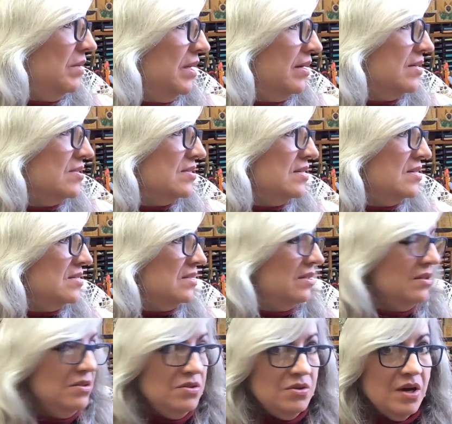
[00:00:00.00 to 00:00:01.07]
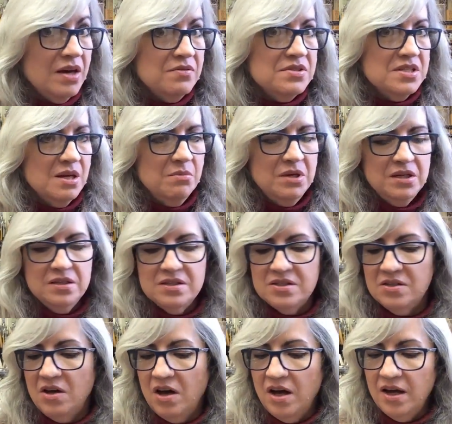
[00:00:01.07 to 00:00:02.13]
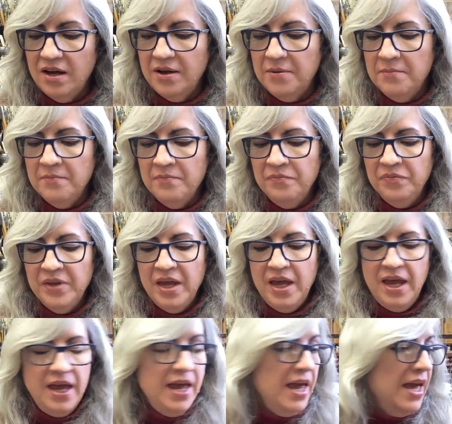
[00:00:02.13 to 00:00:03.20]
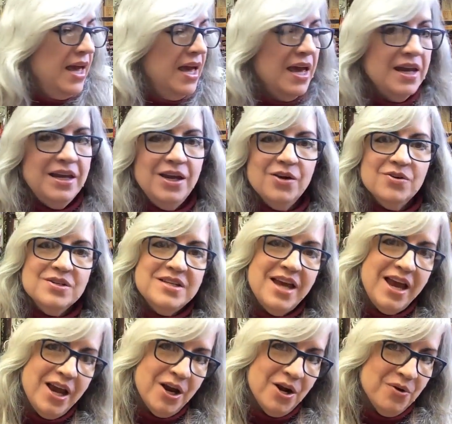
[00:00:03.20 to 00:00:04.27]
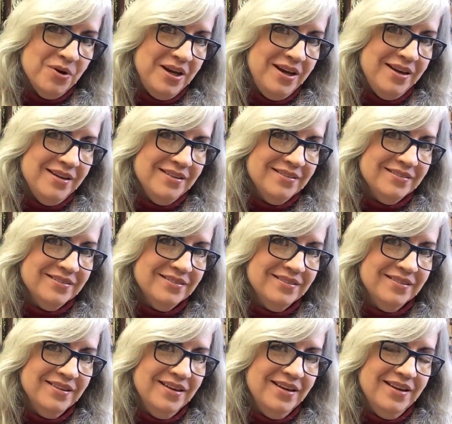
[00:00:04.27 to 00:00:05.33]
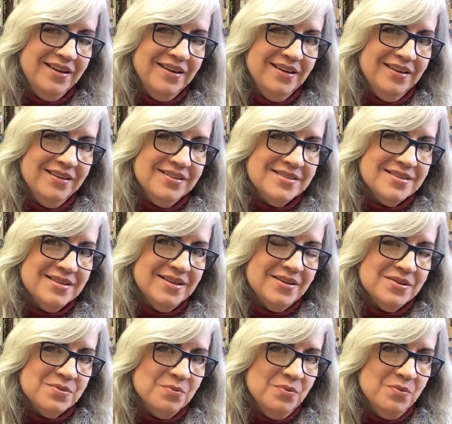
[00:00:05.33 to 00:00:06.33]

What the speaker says: because they still do have some in stock. And here is Harry. So that's